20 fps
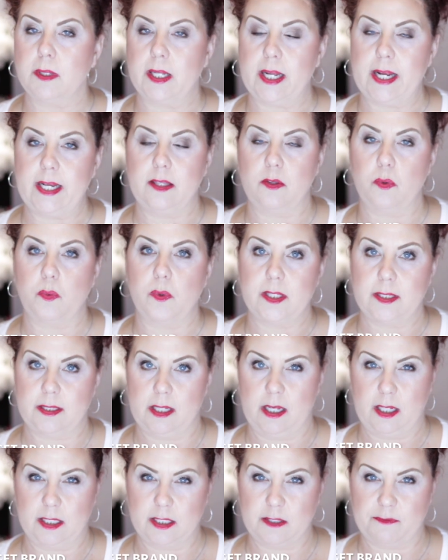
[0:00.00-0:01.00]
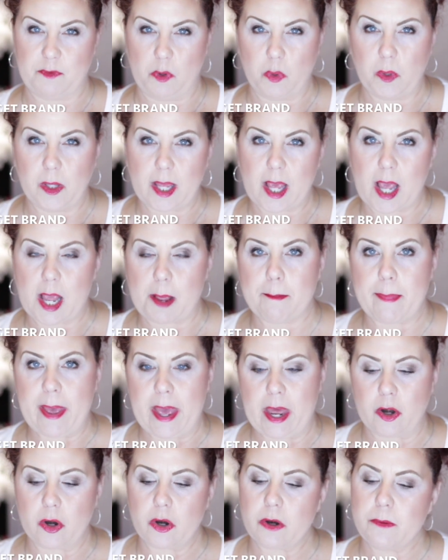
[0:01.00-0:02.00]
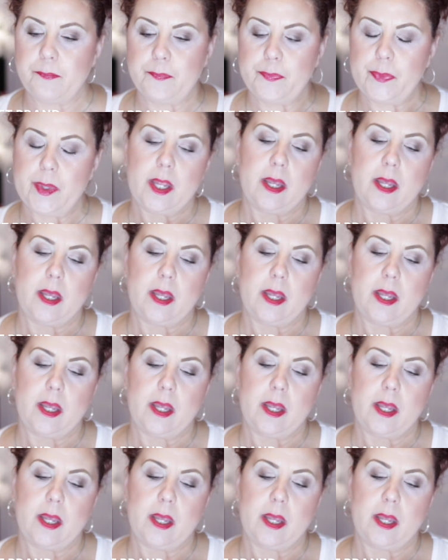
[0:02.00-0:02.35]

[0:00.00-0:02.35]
like the ones that exfoliate better.